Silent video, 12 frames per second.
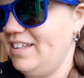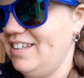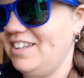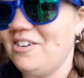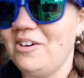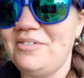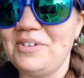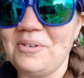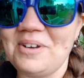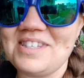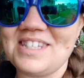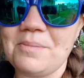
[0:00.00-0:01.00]
You know, if you
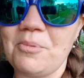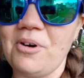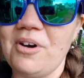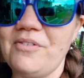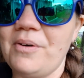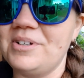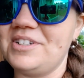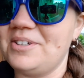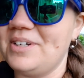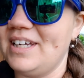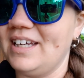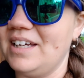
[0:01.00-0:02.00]
want to see more of what we're
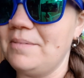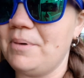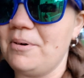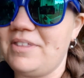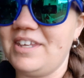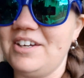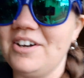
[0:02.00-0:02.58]
doing, both here